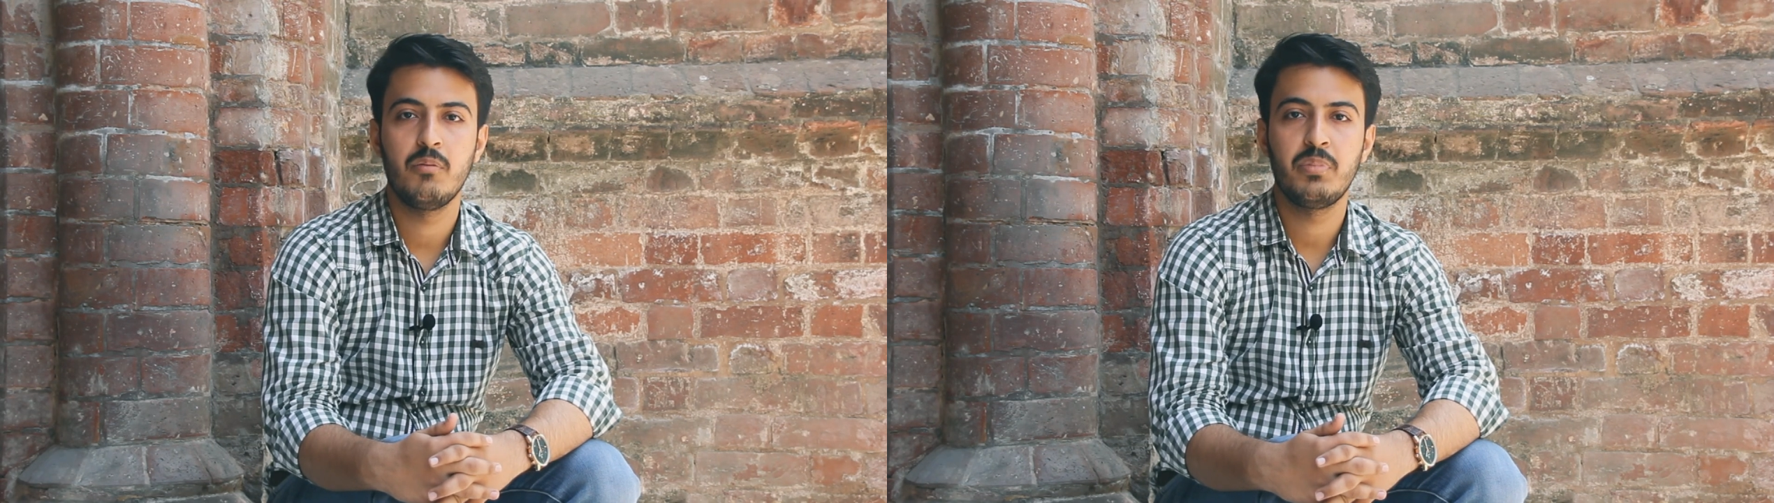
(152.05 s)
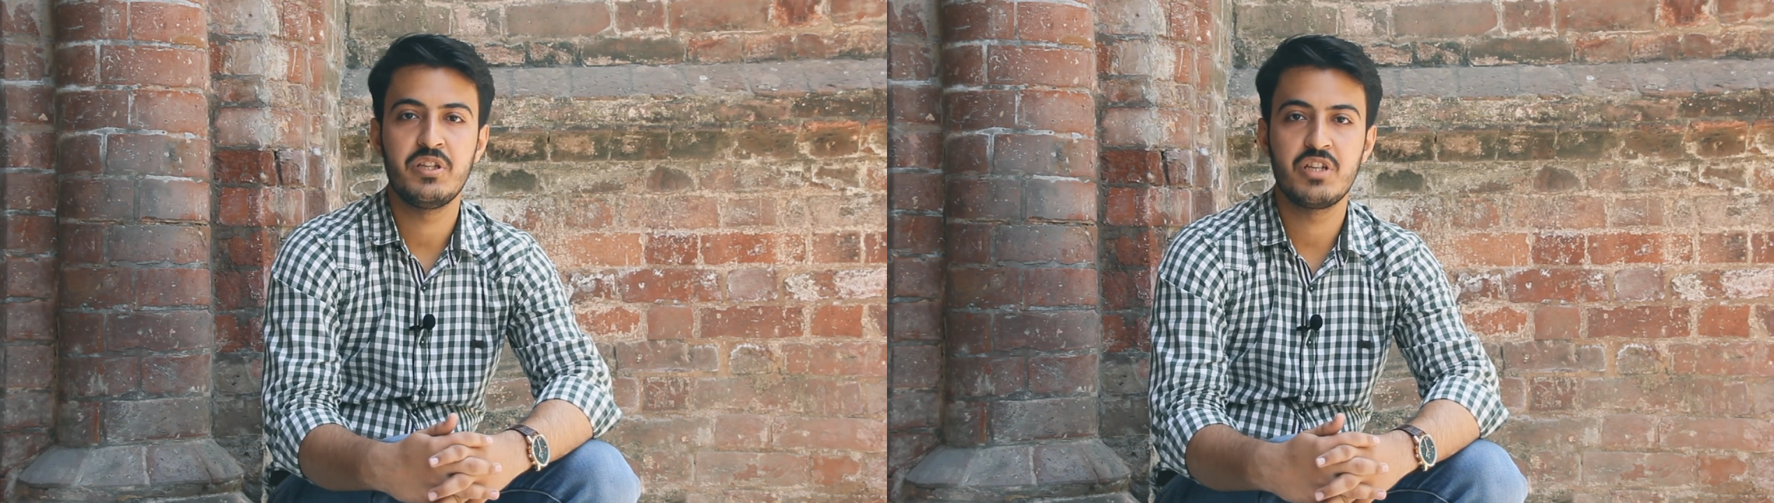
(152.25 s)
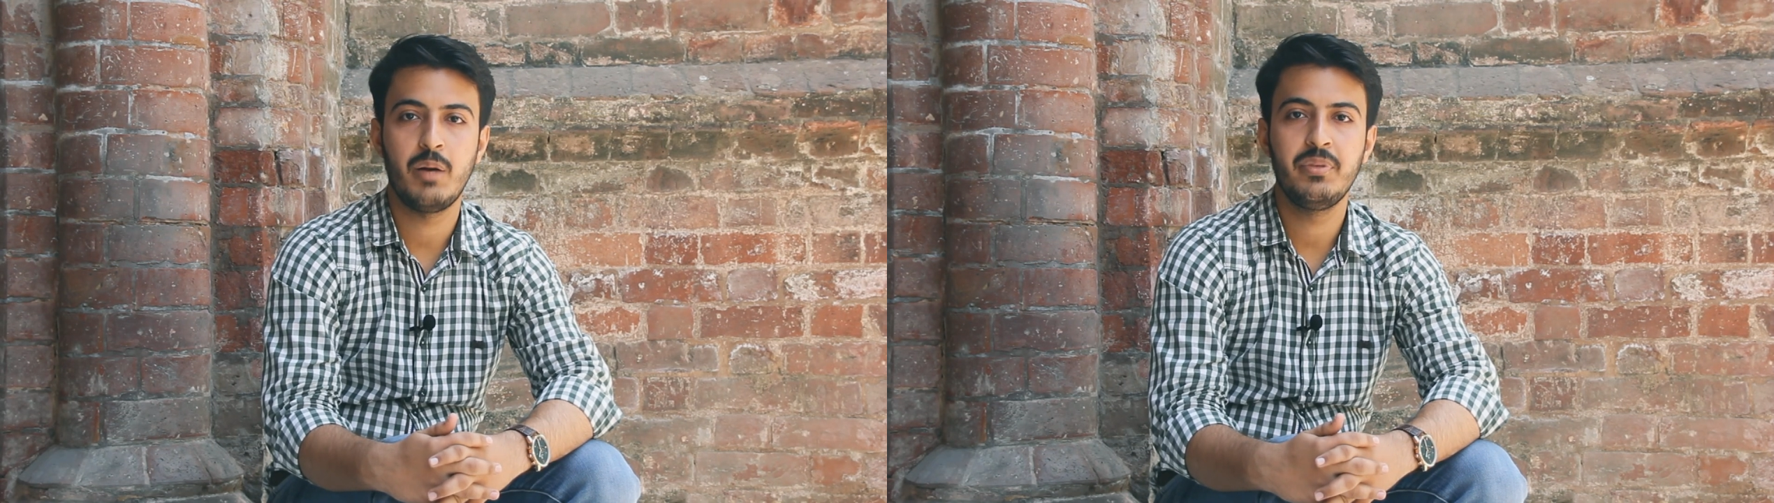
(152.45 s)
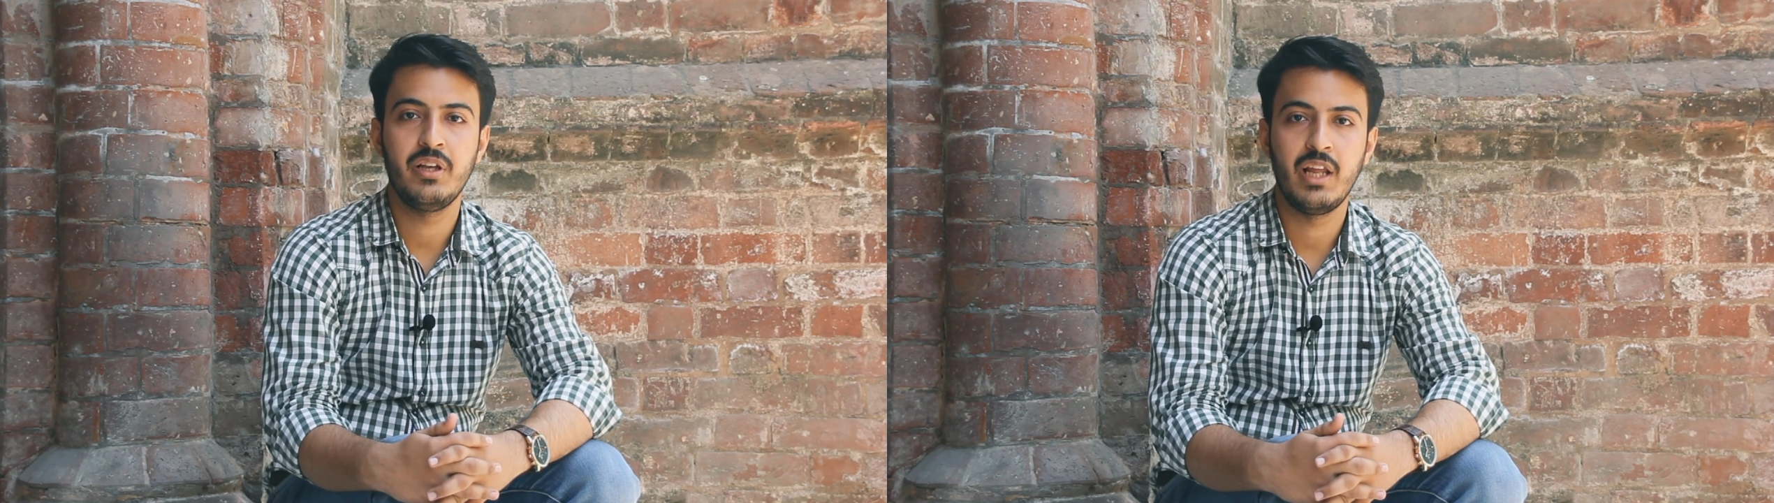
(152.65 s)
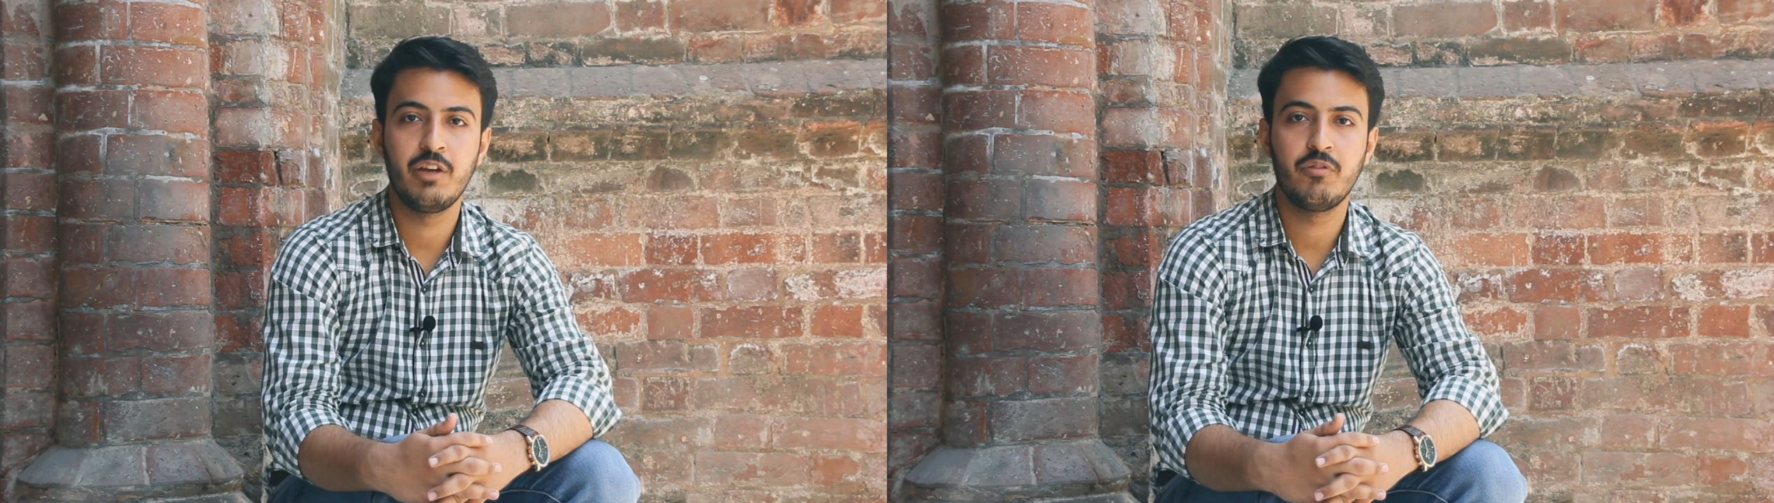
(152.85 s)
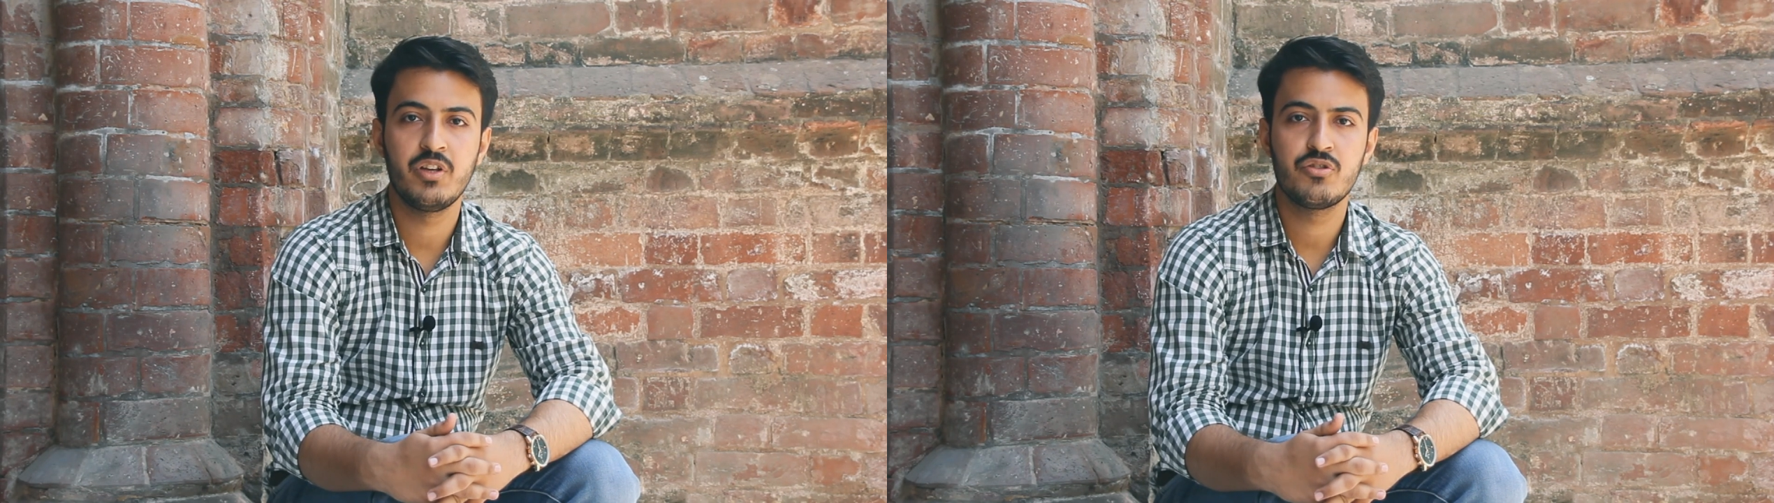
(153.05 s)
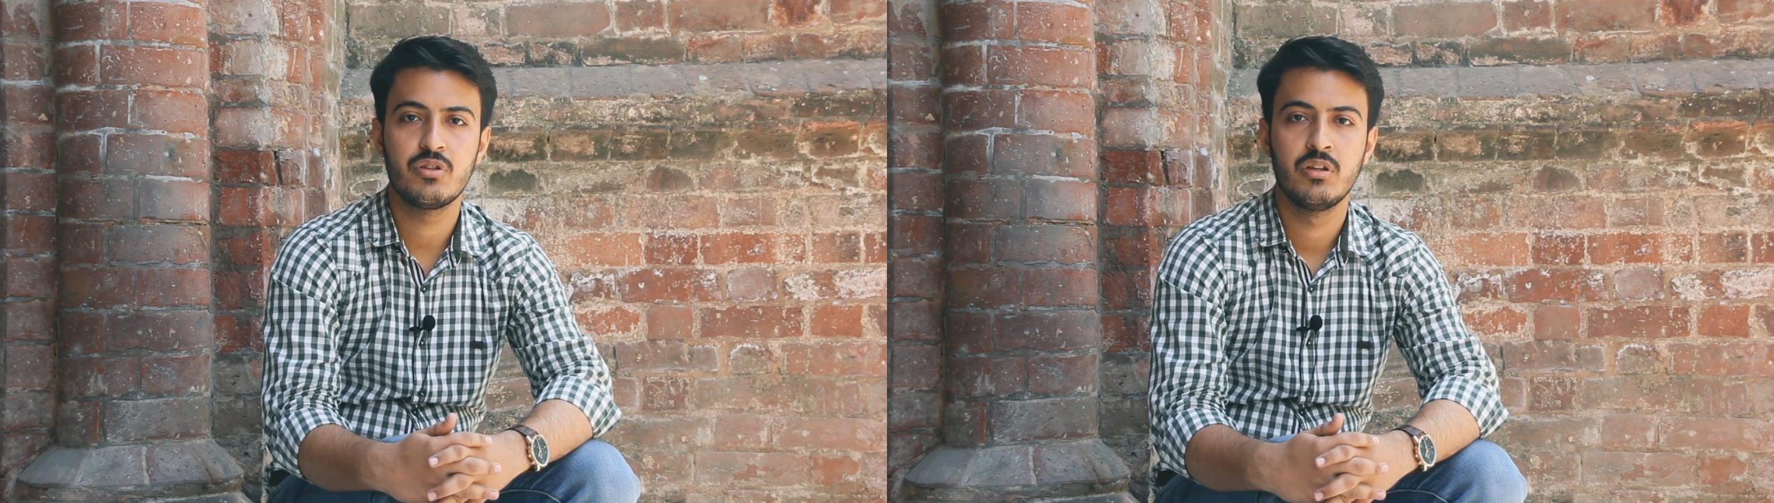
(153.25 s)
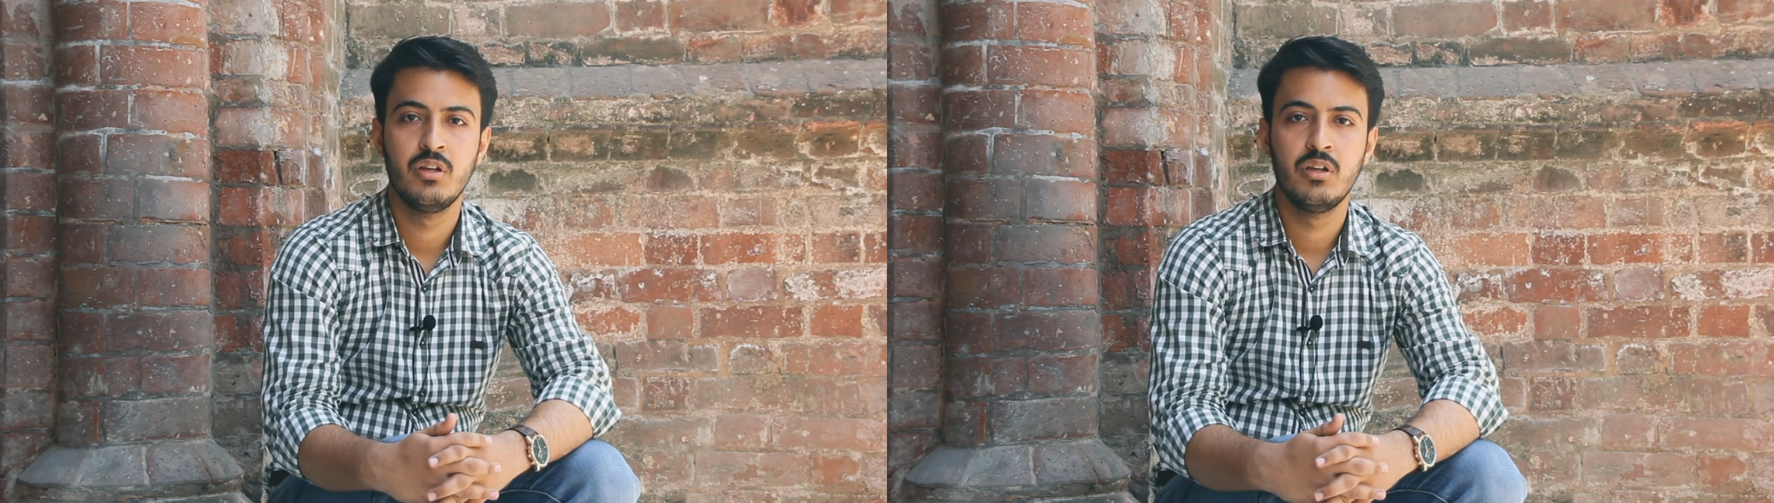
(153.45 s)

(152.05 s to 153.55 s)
Punjabi language